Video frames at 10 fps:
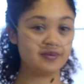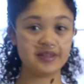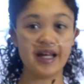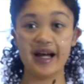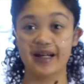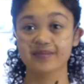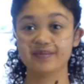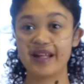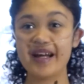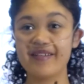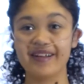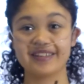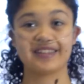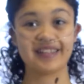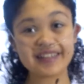Yeah. Anyways,
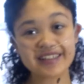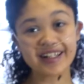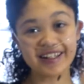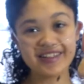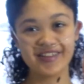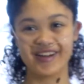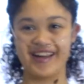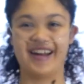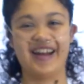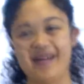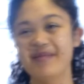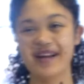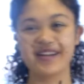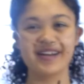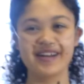let's get into it. I'm
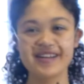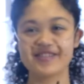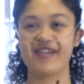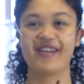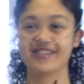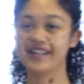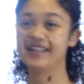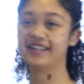not good at intros.